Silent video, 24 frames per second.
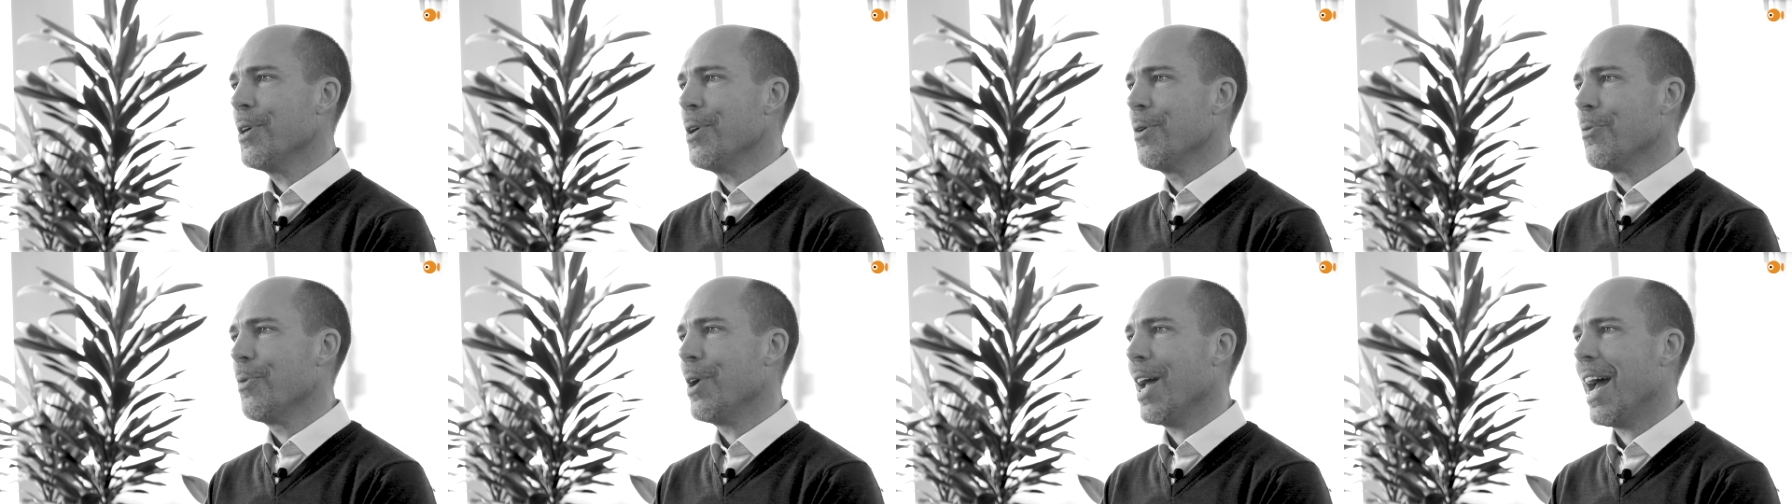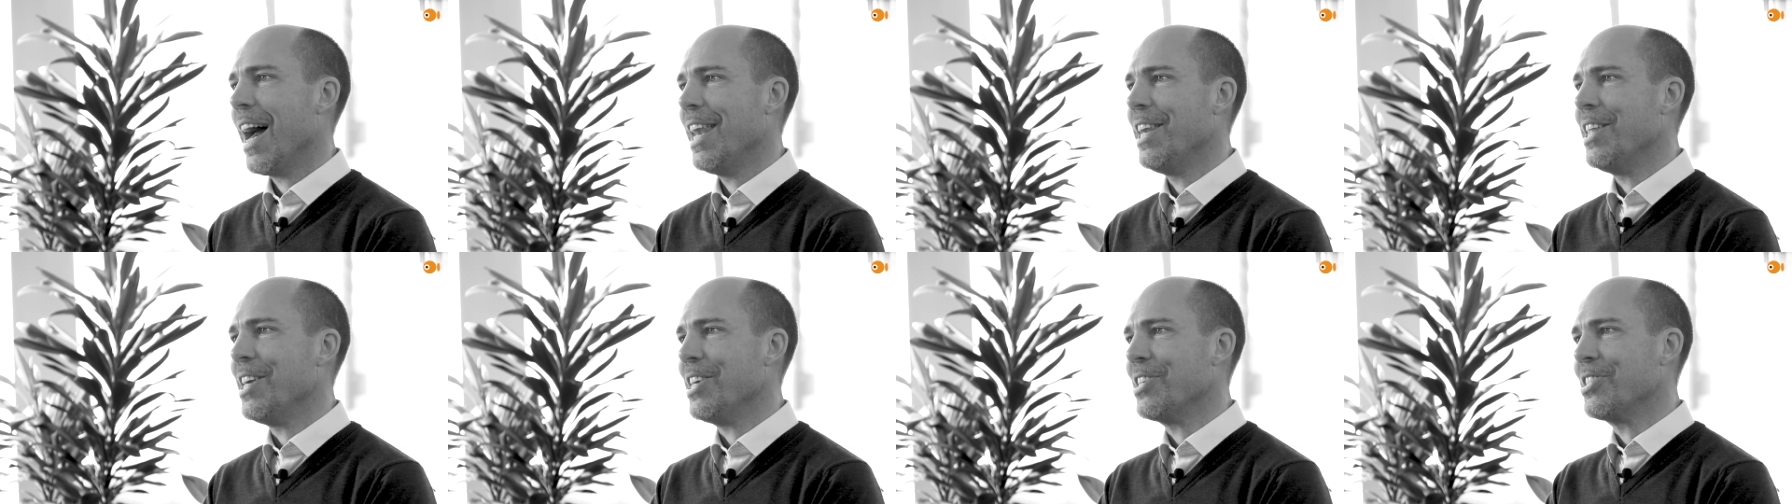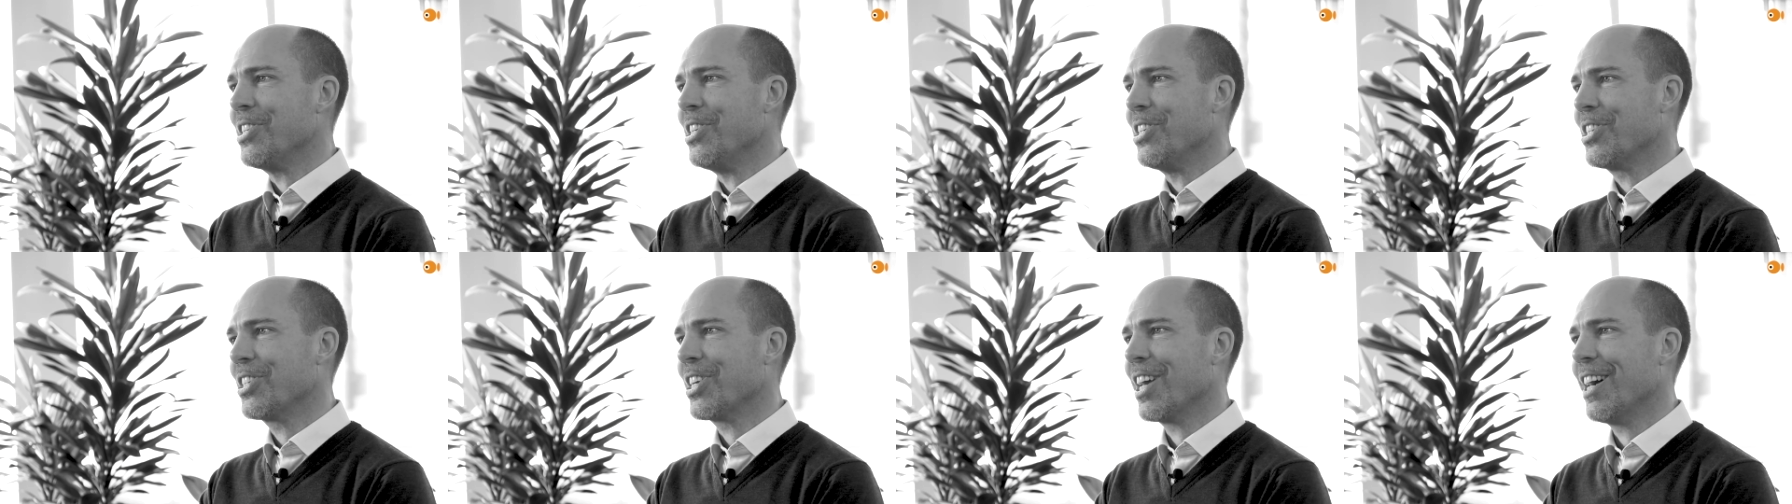we had these
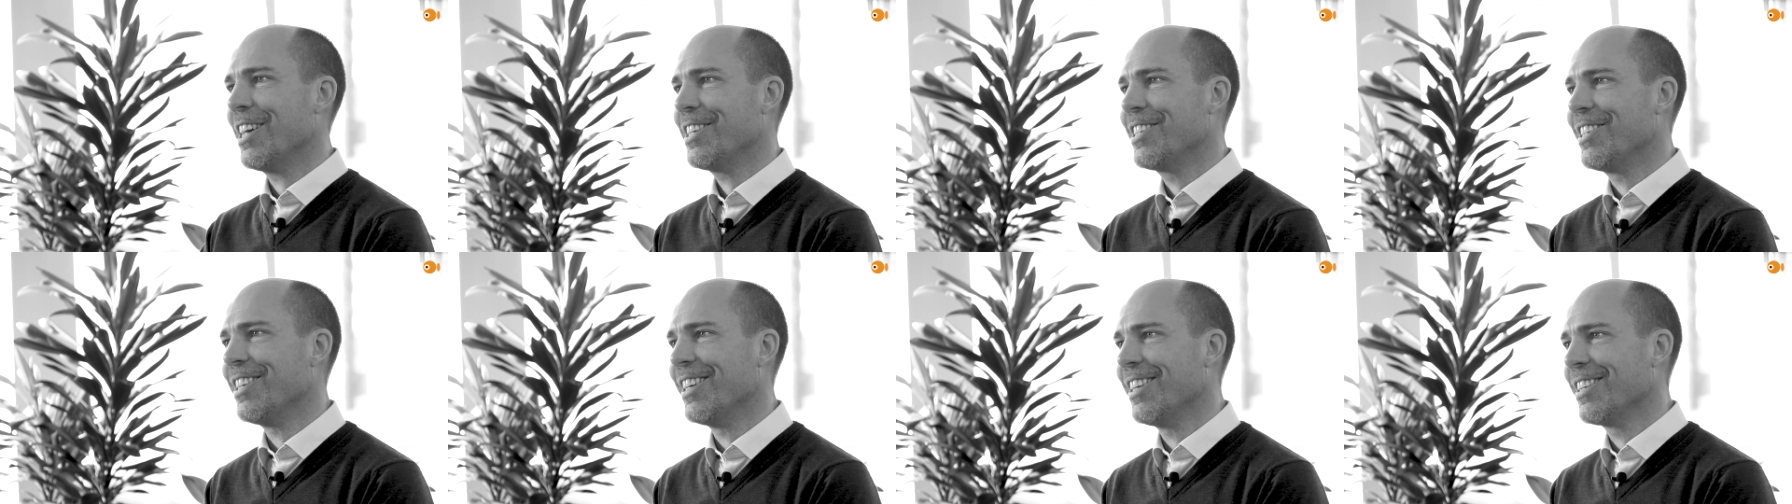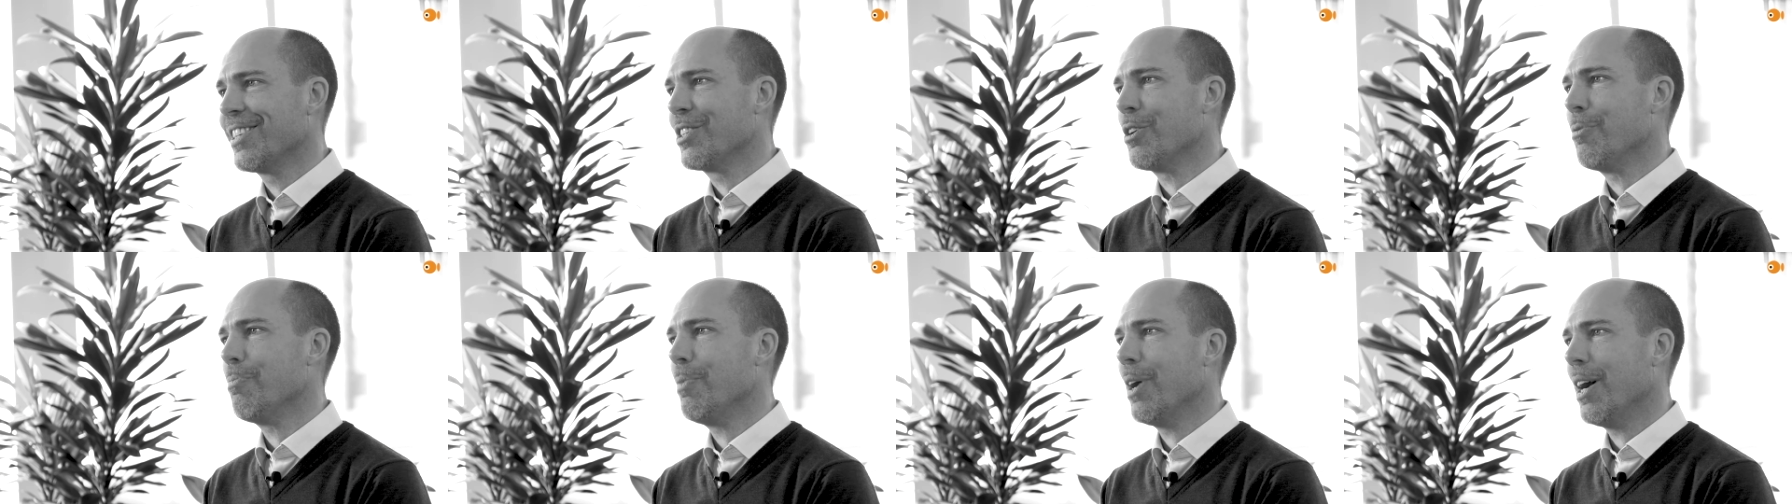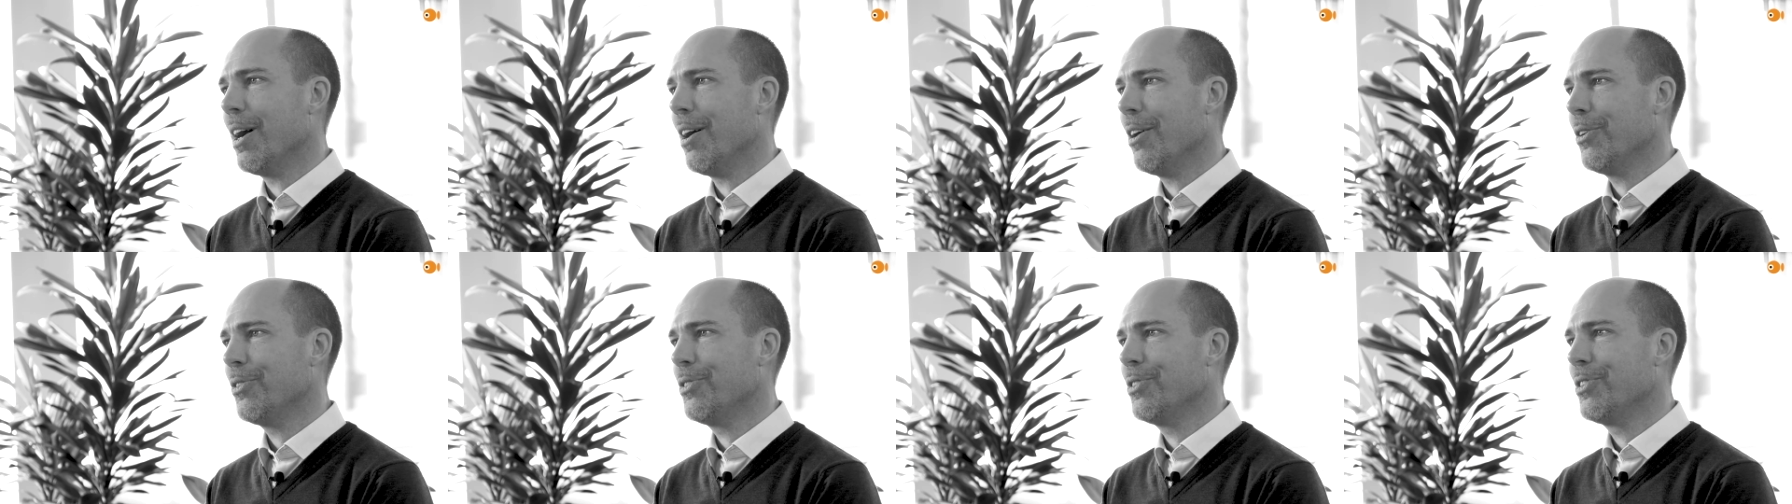discussions
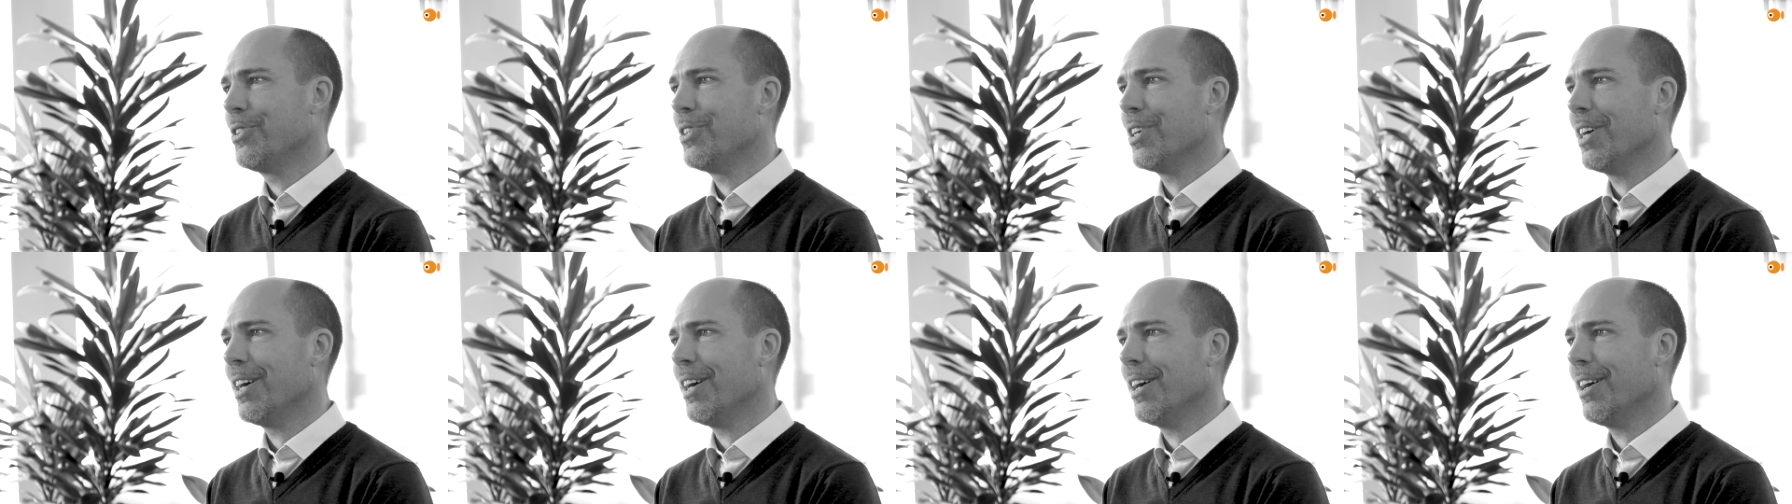about